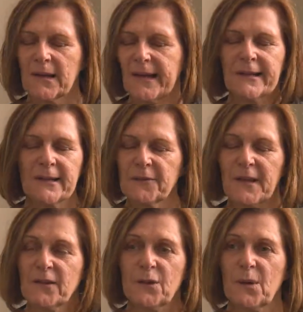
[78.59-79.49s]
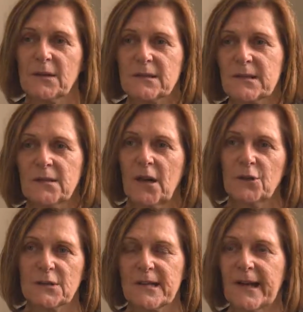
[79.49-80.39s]
any of the other quotes that I
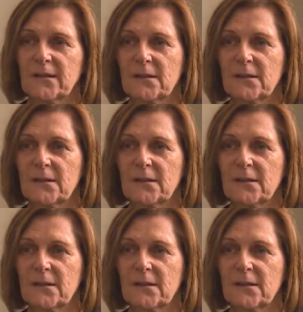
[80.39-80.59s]
looked at.